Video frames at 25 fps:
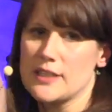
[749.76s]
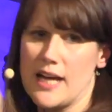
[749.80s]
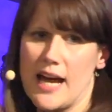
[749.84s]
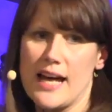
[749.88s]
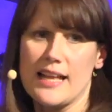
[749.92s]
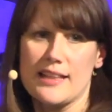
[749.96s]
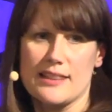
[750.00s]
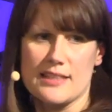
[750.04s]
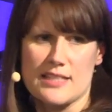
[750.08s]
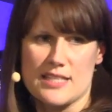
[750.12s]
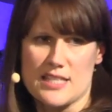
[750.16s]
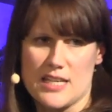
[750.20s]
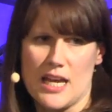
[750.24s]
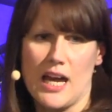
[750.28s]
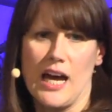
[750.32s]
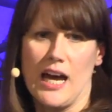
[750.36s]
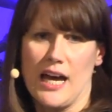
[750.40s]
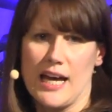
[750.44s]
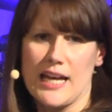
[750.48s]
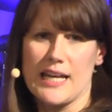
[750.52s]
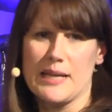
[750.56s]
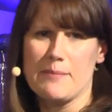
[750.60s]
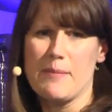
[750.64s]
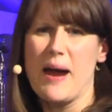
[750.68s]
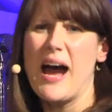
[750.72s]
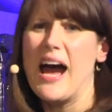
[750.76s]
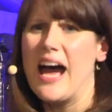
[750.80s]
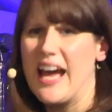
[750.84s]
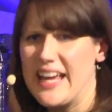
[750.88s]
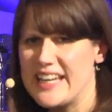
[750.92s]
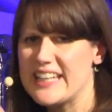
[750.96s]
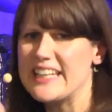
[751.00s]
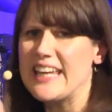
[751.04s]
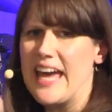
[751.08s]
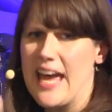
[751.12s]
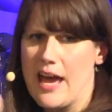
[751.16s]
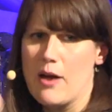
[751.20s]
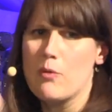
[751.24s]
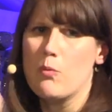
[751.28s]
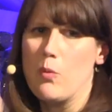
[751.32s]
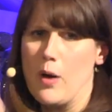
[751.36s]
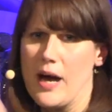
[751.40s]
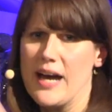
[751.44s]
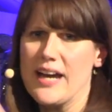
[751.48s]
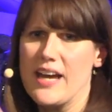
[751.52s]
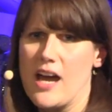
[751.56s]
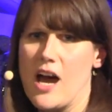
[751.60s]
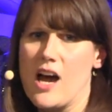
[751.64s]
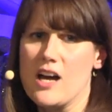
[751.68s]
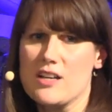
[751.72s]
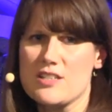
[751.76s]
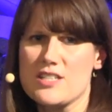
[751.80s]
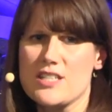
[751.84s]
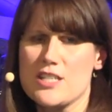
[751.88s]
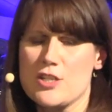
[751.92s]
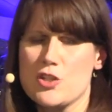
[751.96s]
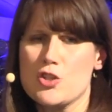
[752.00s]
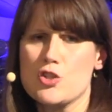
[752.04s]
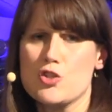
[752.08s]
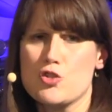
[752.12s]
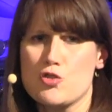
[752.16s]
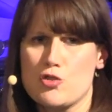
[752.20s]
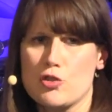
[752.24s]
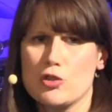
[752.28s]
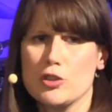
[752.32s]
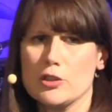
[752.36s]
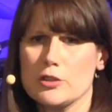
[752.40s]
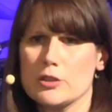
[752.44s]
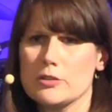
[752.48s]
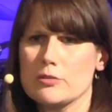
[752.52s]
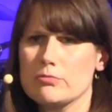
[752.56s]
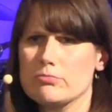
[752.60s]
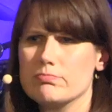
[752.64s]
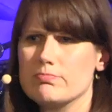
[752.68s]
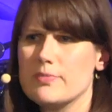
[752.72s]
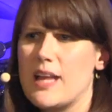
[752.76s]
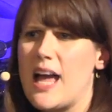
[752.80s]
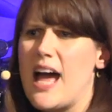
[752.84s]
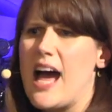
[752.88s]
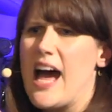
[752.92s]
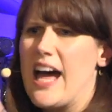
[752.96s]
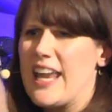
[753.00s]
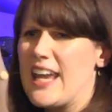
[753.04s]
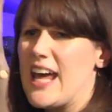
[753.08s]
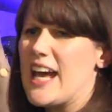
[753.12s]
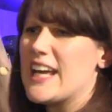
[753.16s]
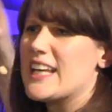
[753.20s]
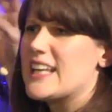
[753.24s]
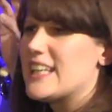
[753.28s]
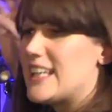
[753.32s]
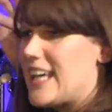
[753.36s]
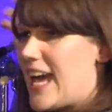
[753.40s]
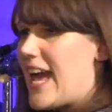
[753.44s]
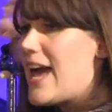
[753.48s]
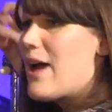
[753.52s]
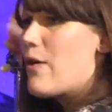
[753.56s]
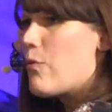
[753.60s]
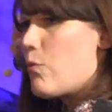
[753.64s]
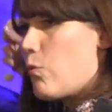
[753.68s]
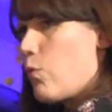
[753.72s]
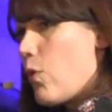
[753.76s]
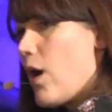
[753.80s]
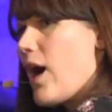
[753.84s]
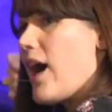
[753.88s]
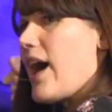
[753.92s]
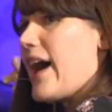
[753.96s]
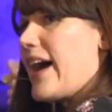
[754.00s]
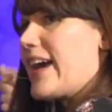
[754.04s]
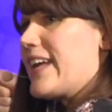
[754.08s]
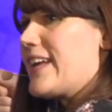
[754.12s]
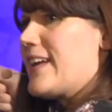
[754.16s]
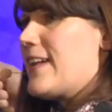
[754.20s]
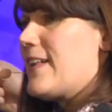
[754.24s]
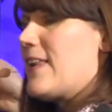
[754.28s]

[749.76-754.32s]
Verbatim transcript: at the time. I get why artists struggle. And I get why